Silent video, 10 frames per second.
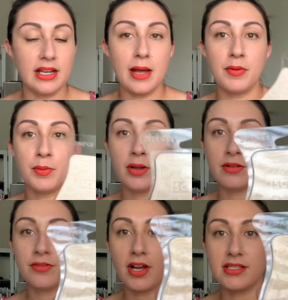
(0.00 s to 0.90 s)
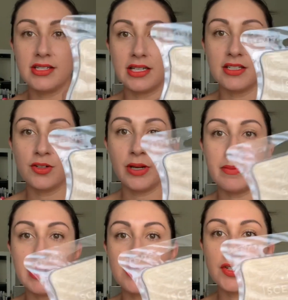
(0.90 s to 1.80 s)
Apple butter frosting. It's a great
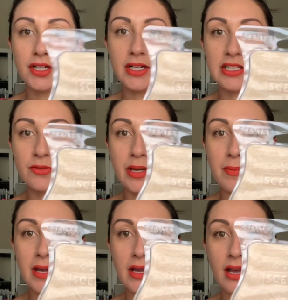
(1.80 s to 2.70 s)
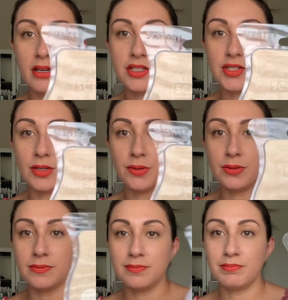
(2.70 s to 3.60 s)
mixer. It's great on its own,
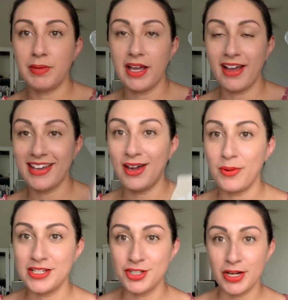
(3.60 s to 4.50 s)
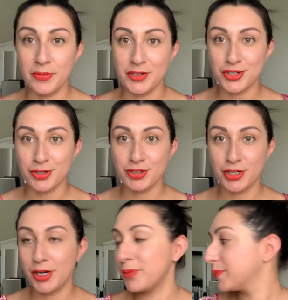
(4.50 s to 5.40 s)
but I can't wait to try it with churro.